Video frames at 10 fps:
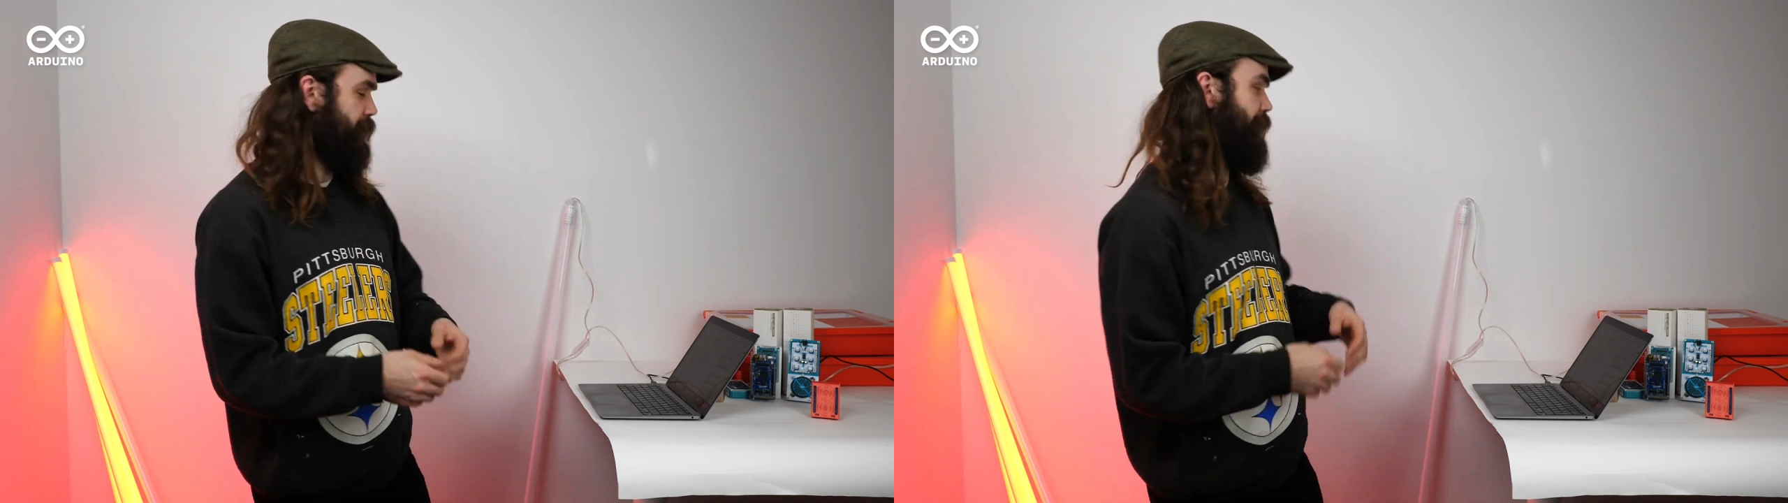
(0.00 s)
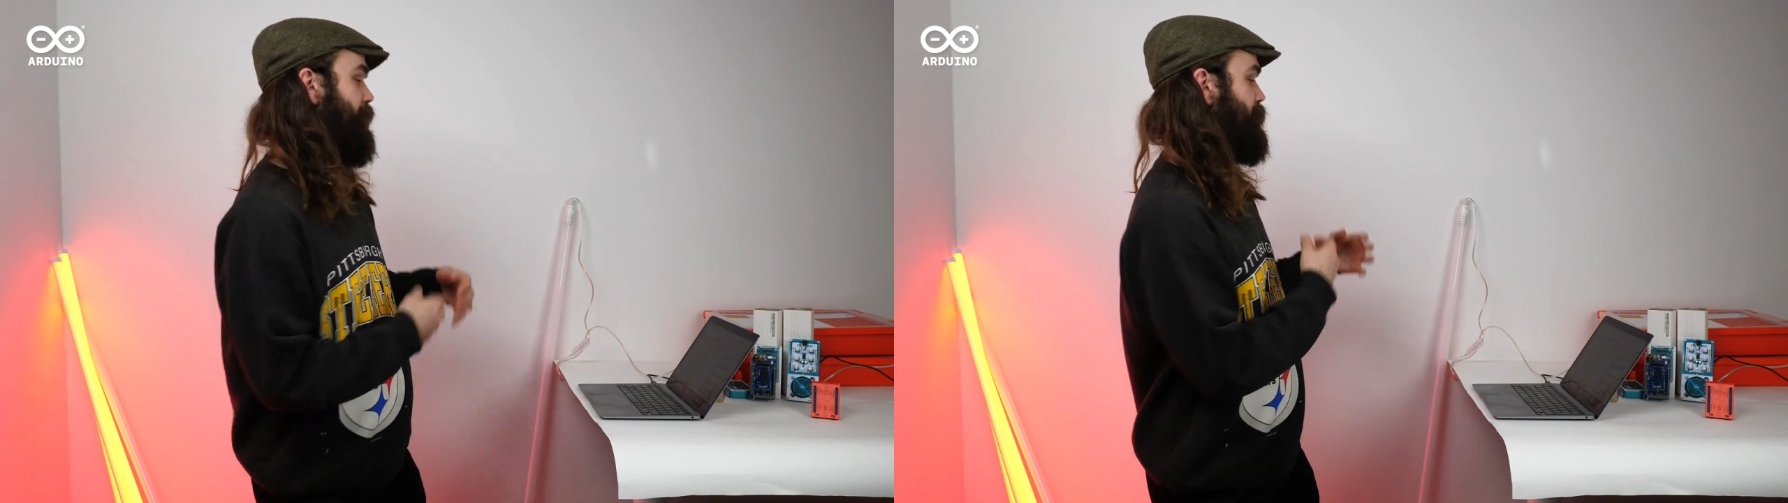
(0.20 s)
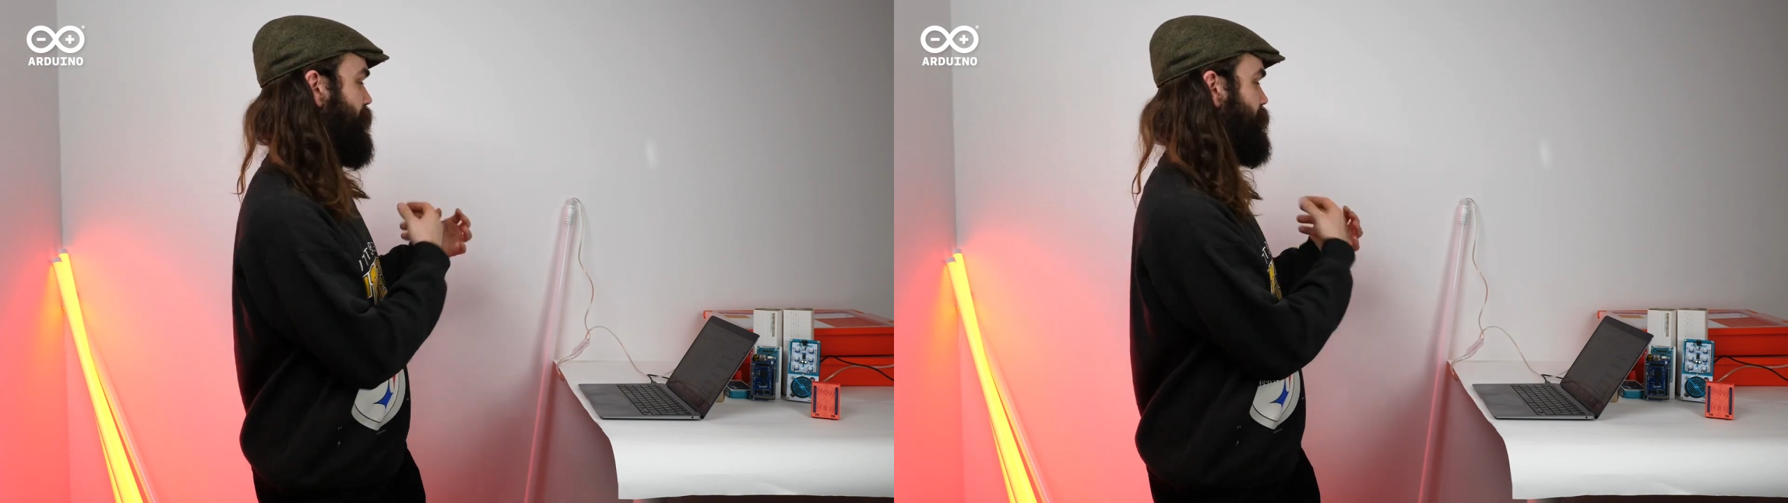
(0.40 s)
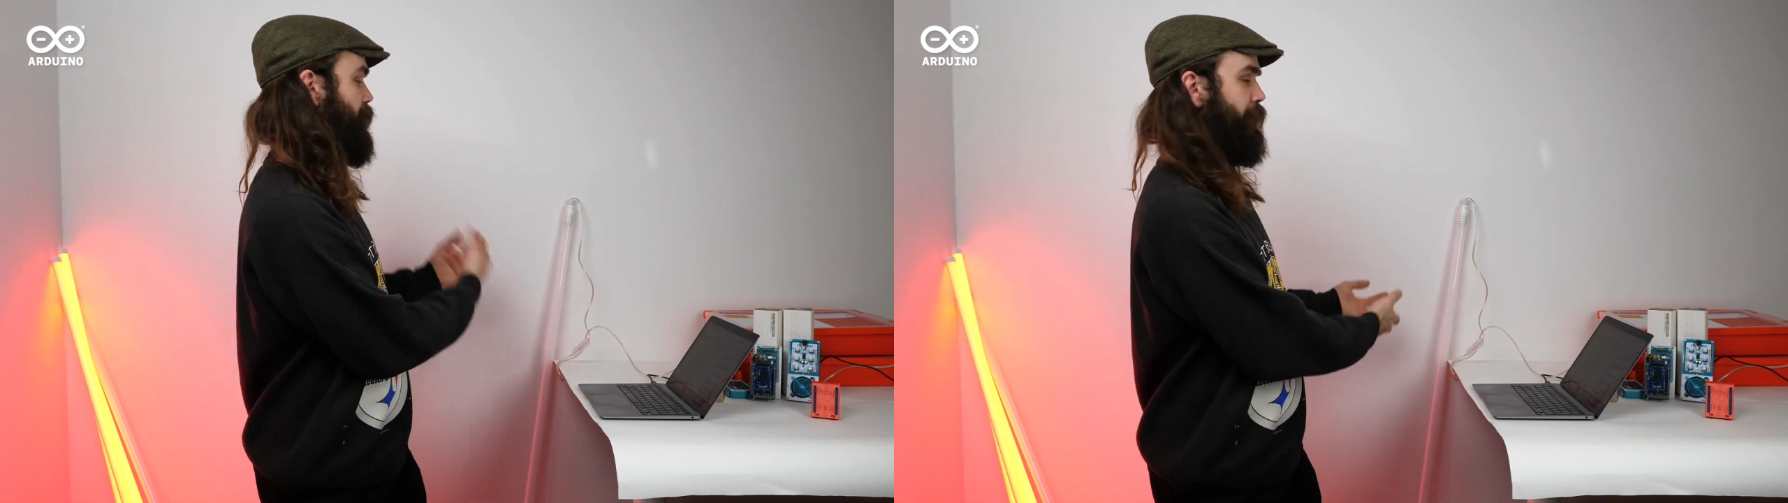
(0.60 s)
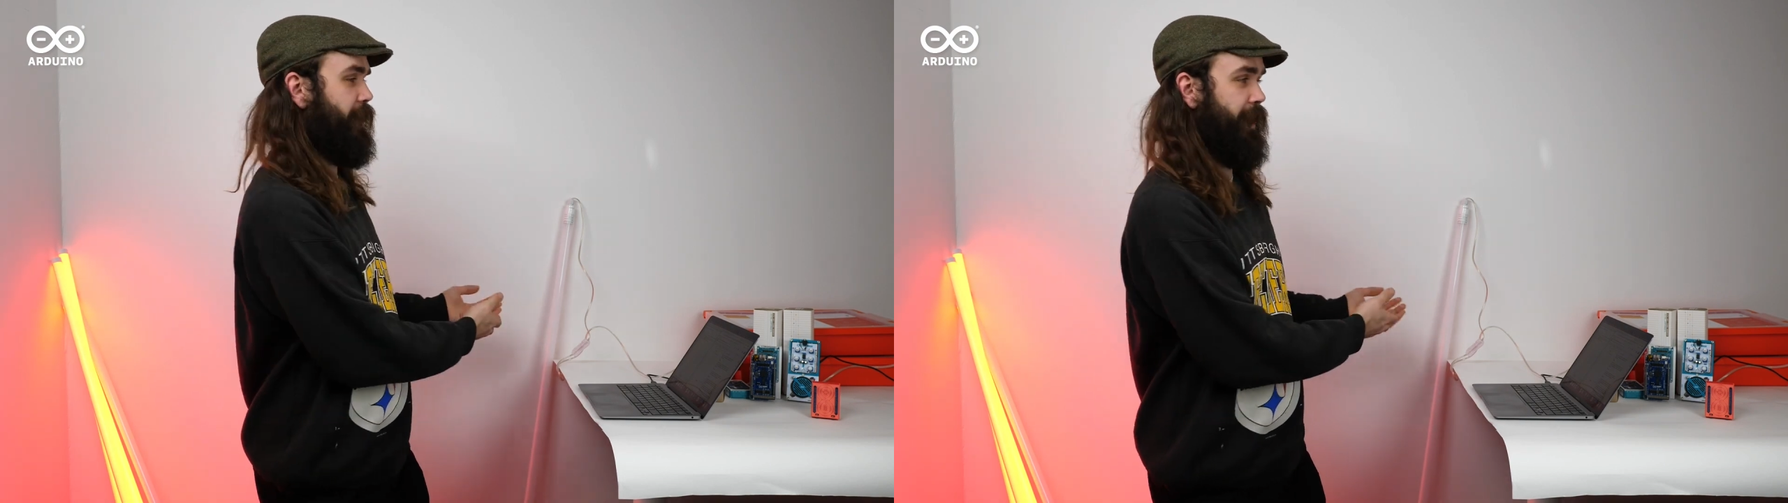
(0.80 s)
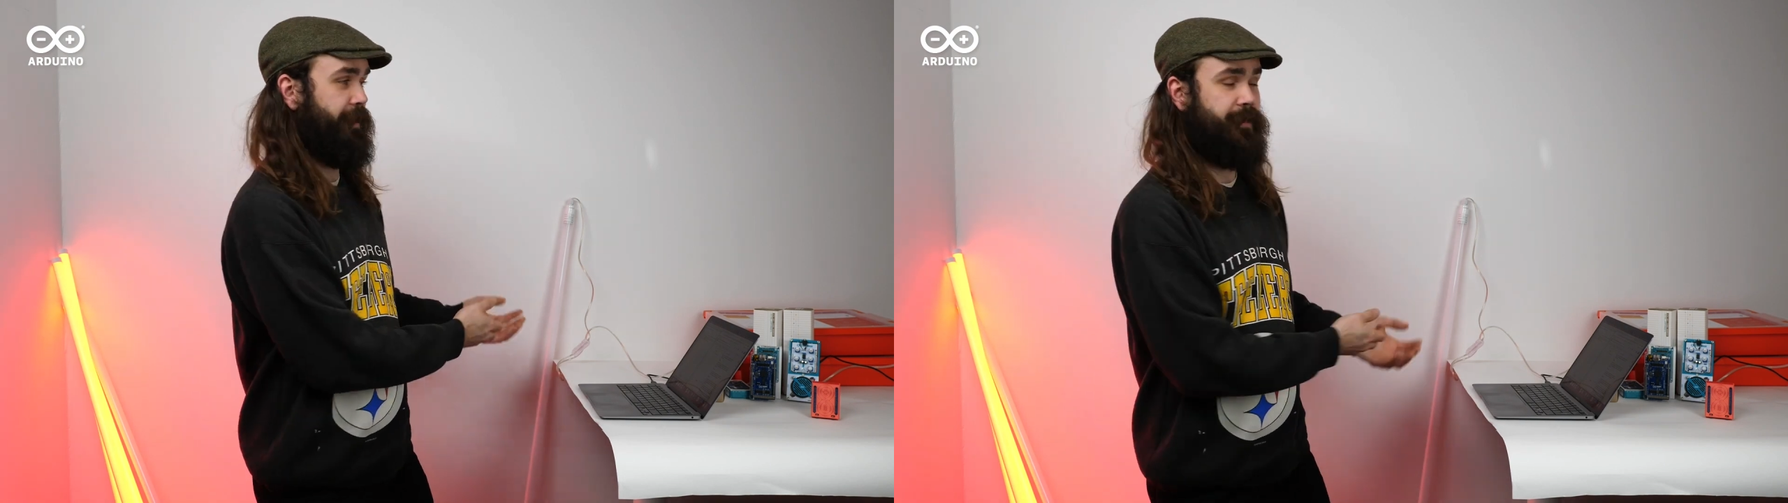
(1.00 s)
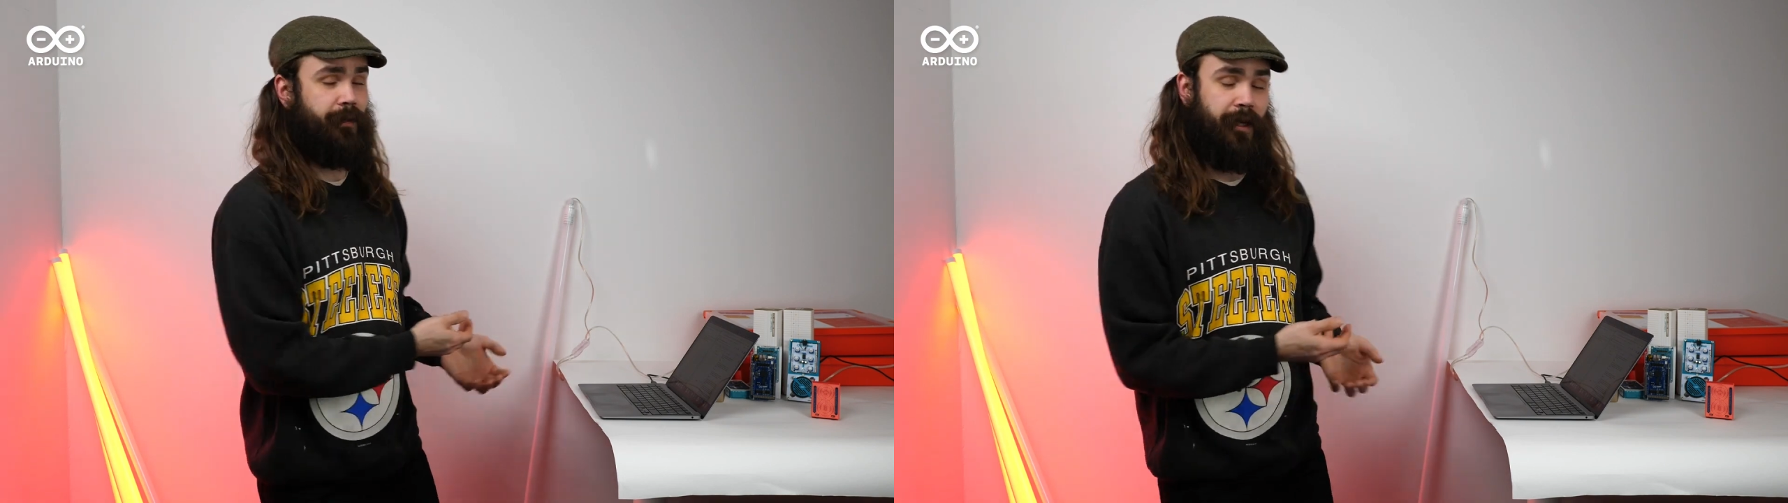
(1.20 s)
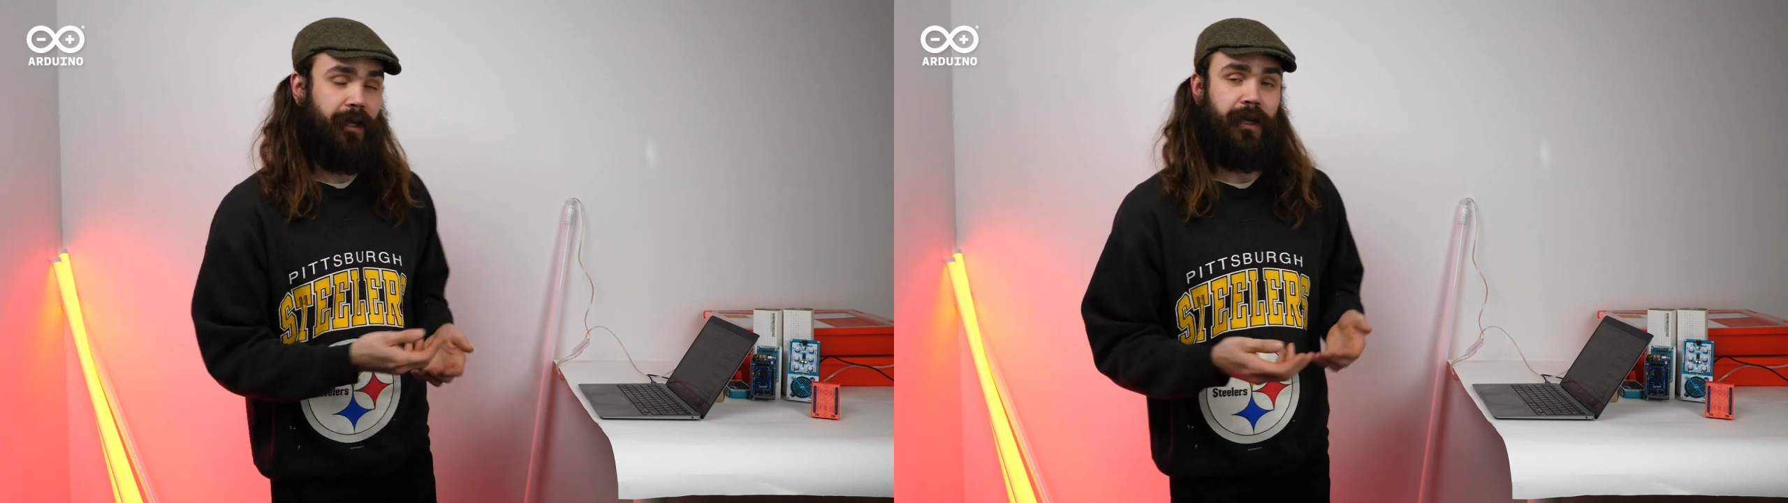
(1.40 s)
and then it's going to turn on the lights.